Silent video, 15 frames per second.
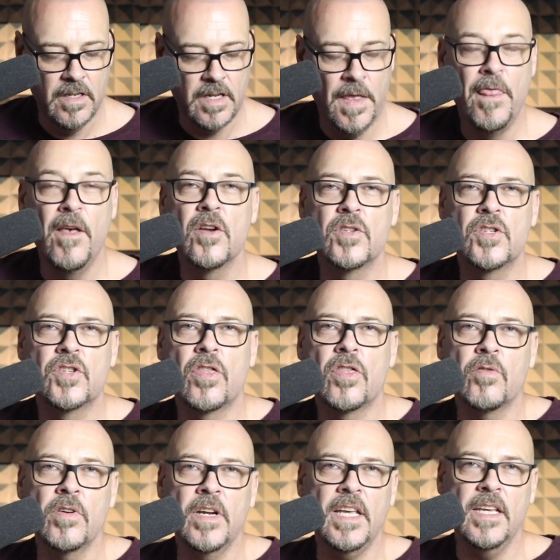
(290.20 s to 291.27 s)
And those
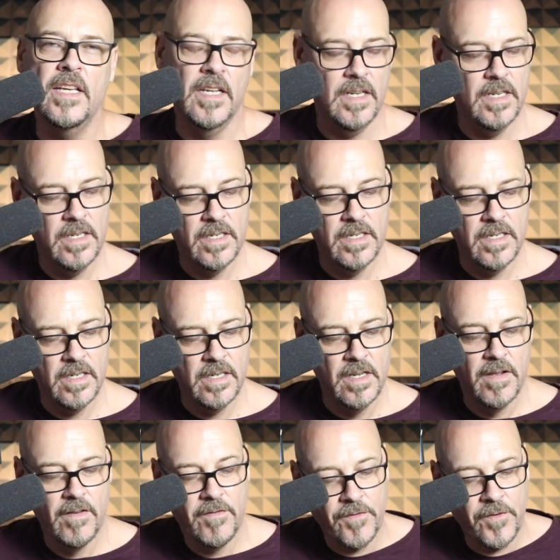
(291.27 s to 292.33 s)
three
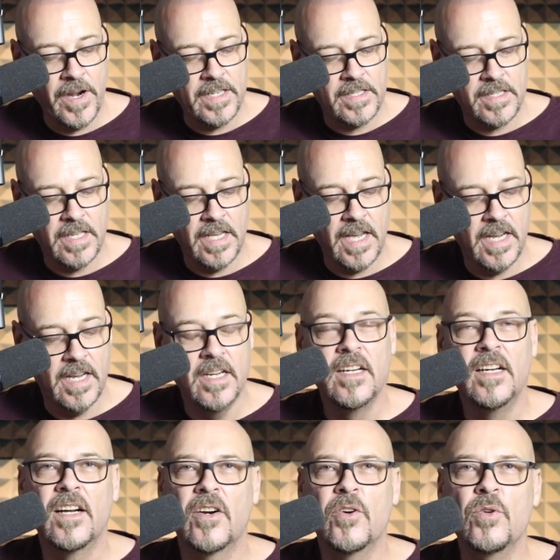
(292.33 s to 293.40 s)
frets there
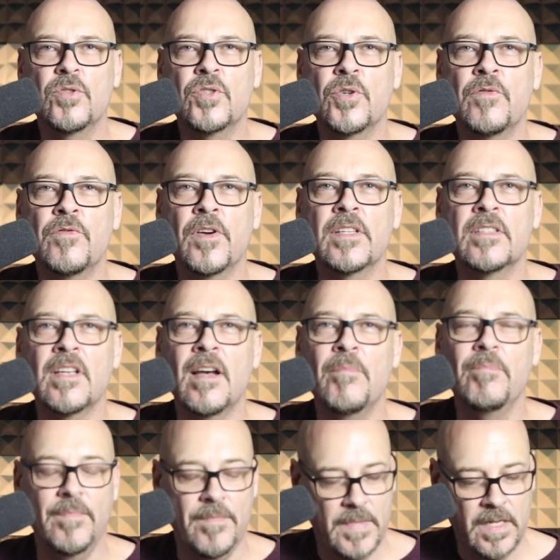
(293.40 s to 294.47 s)
are all 2 frets up
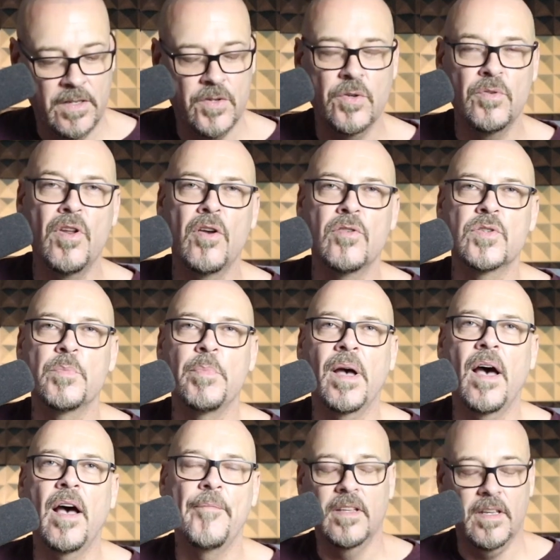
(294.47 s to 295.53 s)
and 2 notes
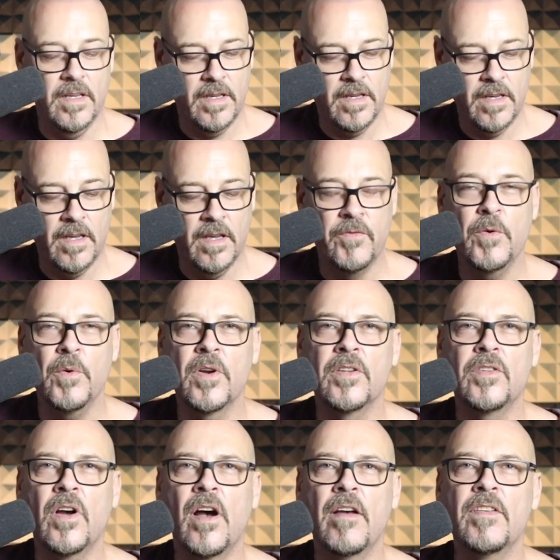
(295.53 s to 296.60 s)
apart. If you want to
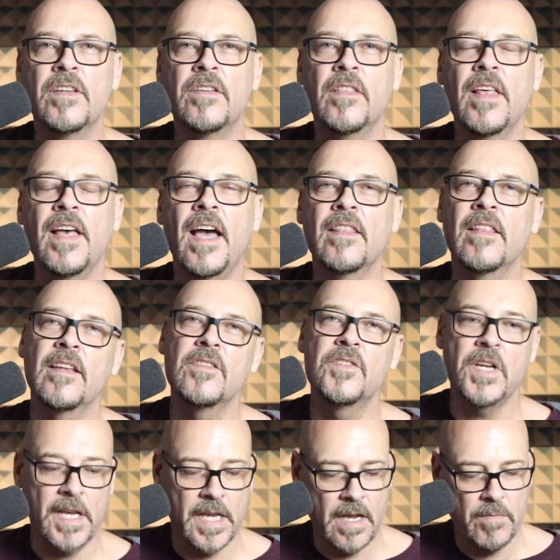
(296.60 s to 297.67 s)
dive into that, then
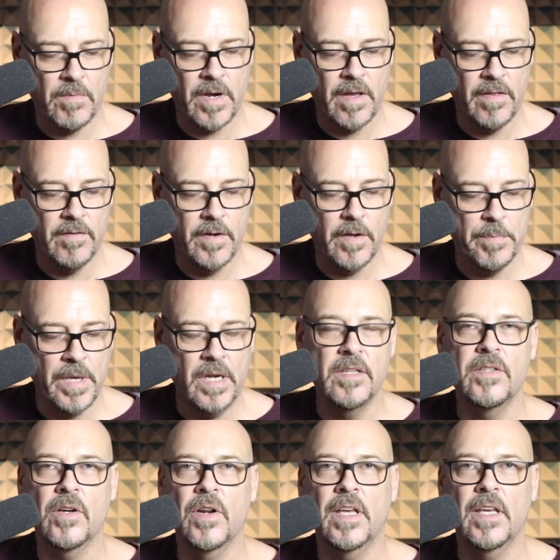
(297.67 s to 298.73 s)
check out my other video,
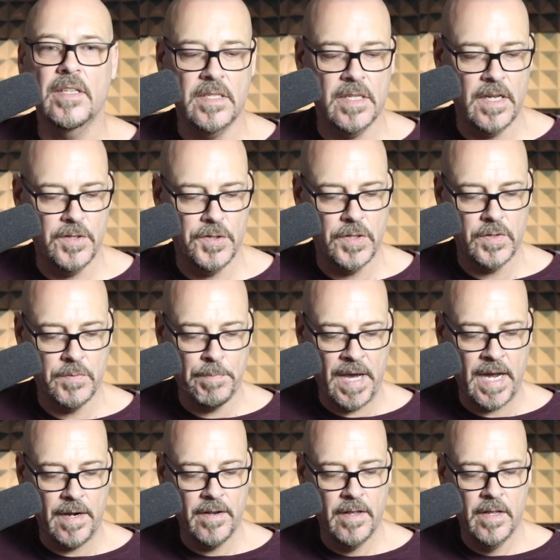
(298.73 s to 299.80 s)
pentatonic extensions.
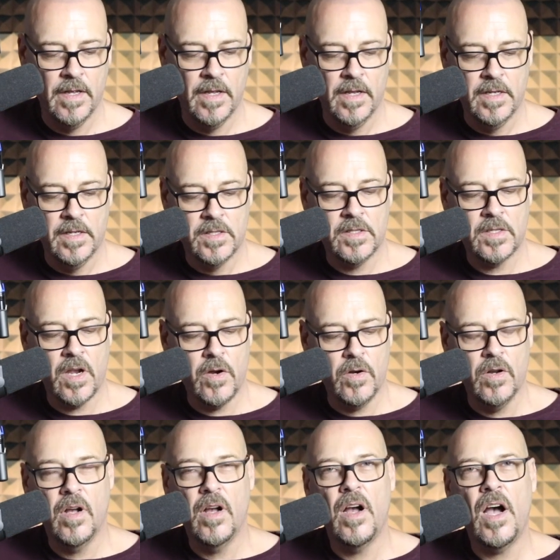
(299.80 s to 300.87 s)
But So
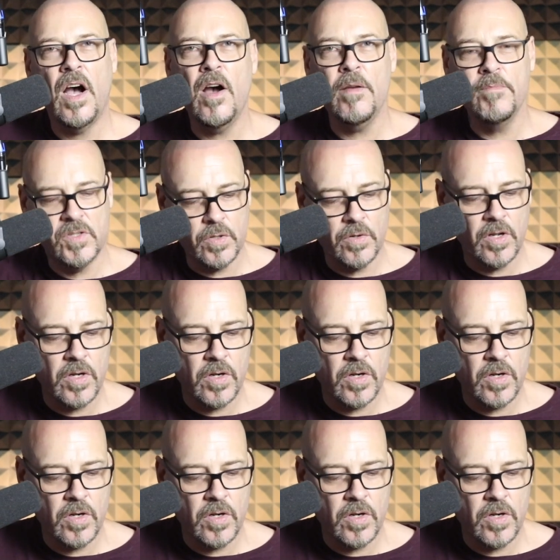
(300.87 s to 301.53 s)
I'm sort of